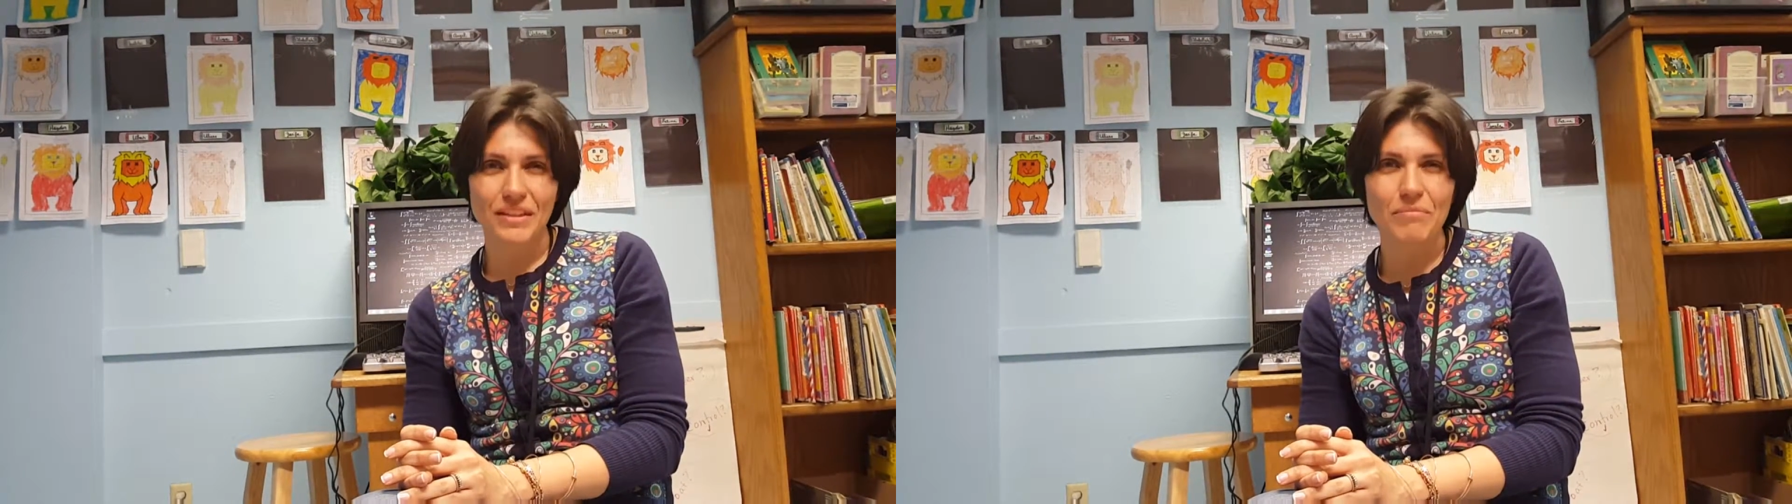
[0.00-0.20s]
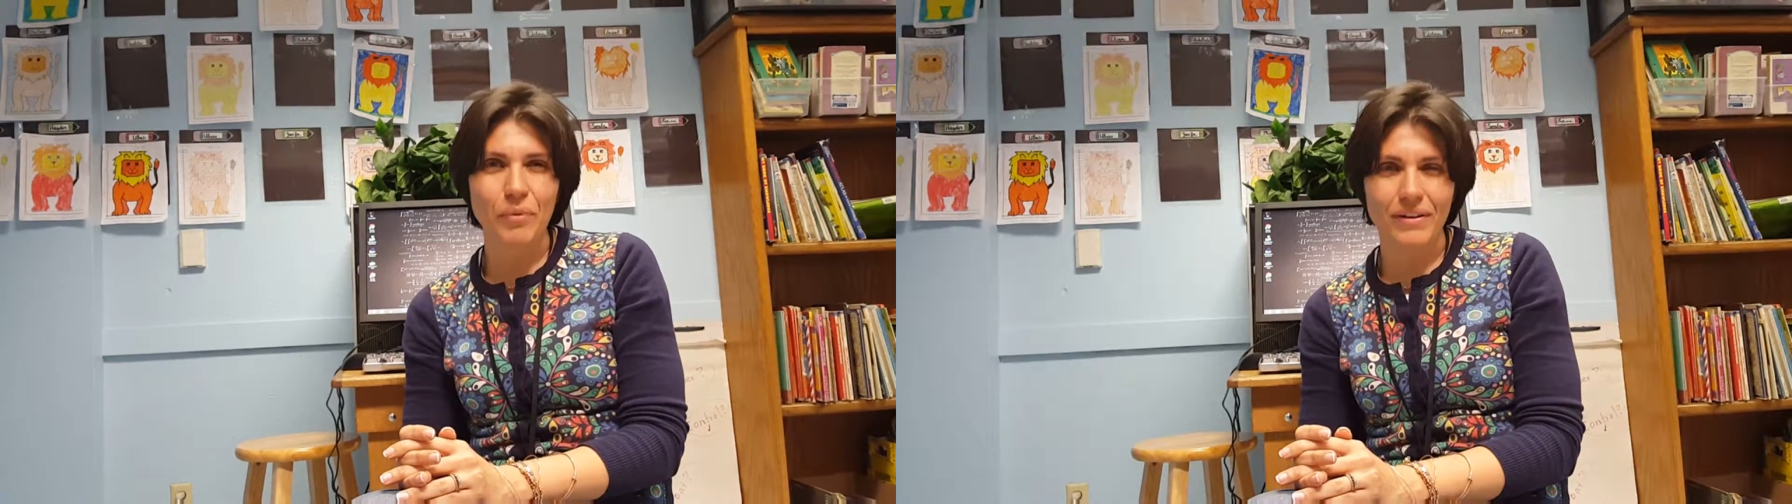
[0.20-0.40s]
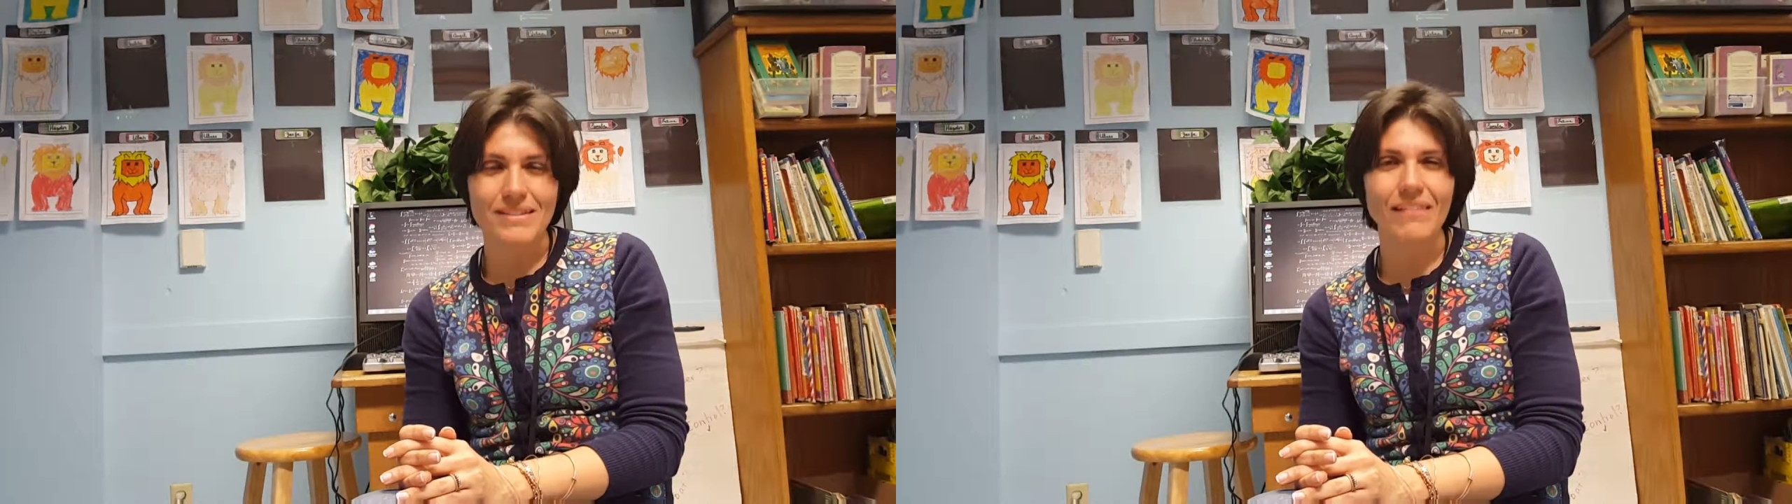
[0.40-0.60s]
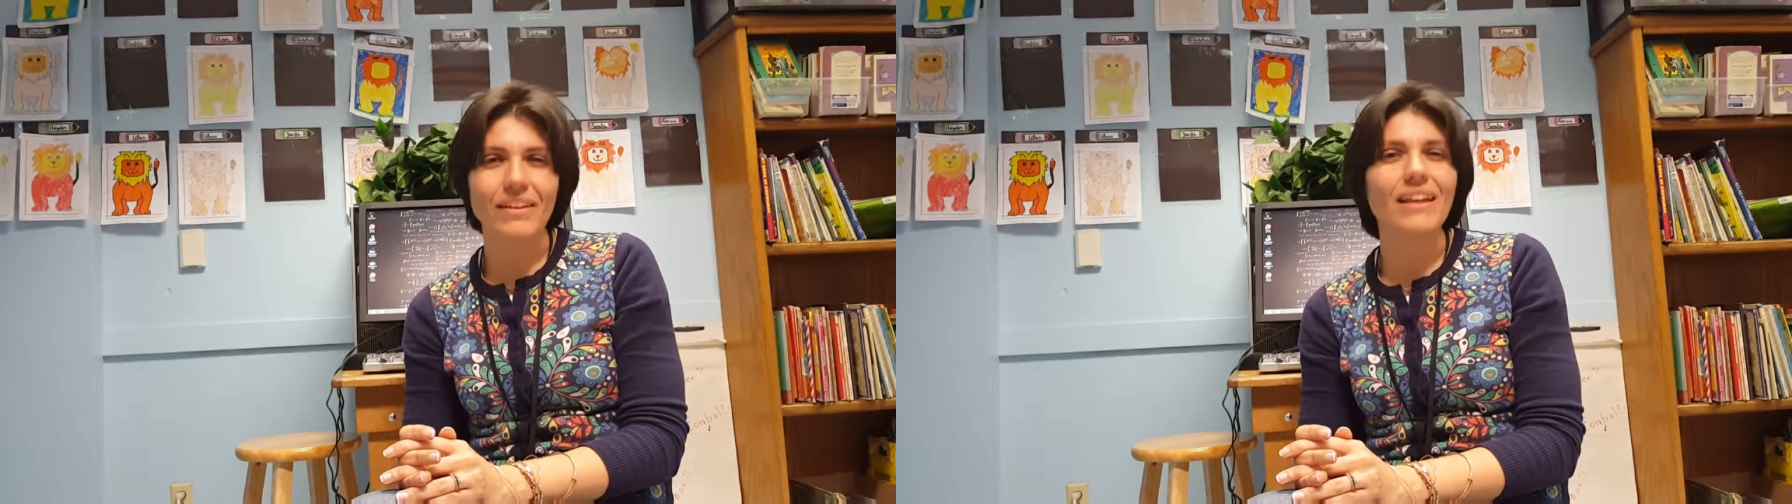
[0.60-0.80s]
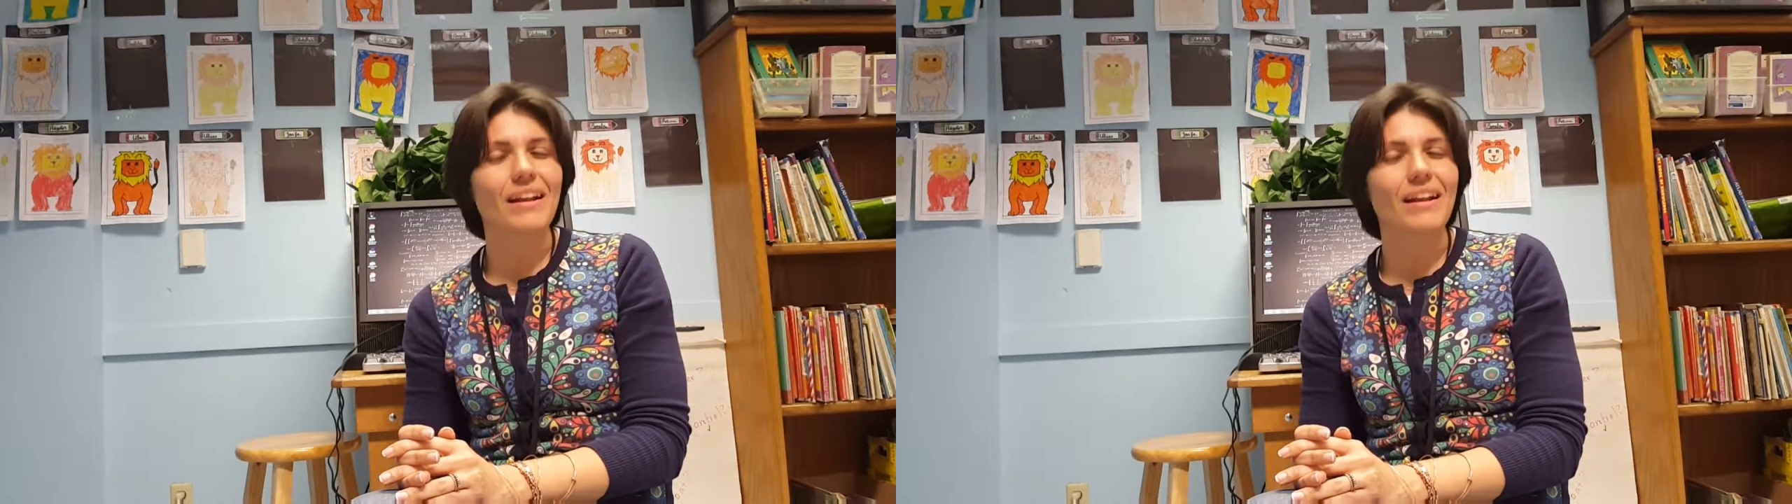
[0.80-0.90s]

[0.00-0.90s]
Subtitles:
the importance of it,